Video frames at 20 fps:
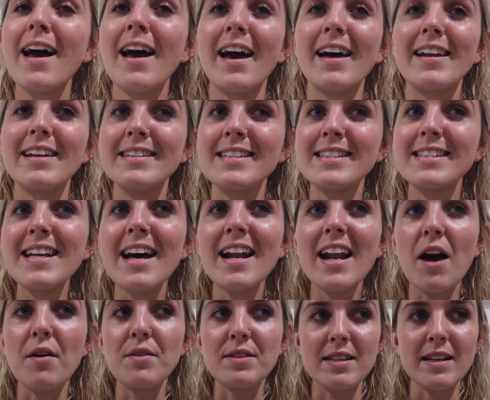And instead
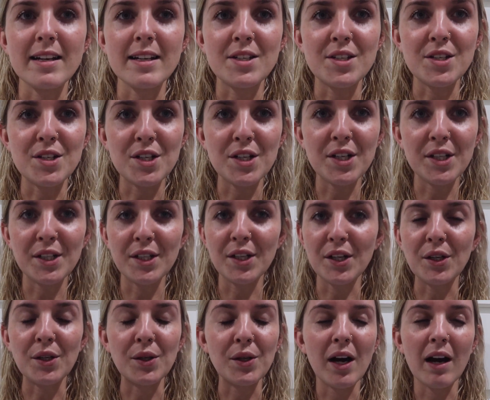I was like,
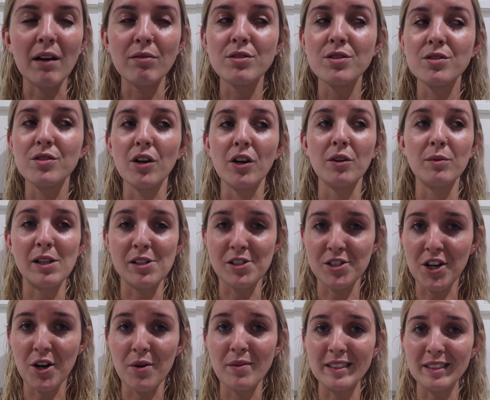dude, you have so
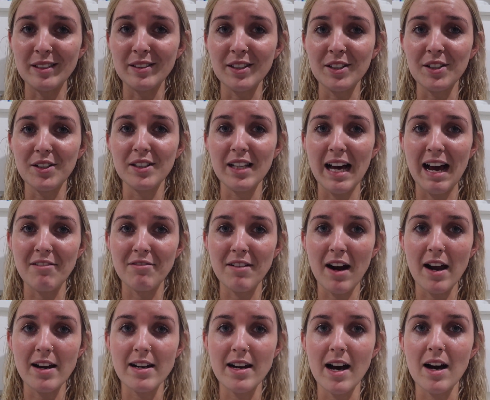much going on in your life
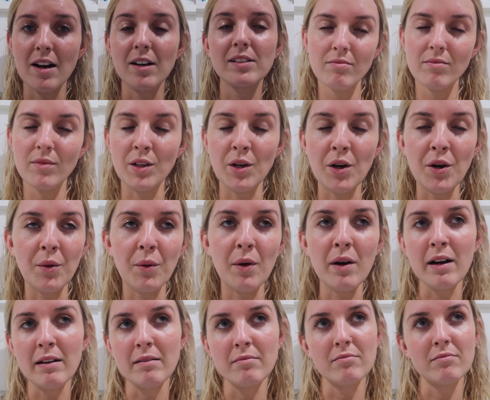right now, you know
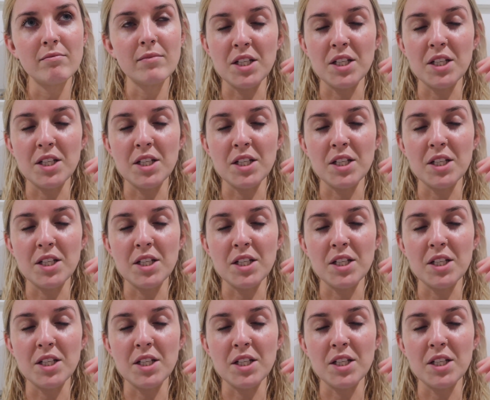what,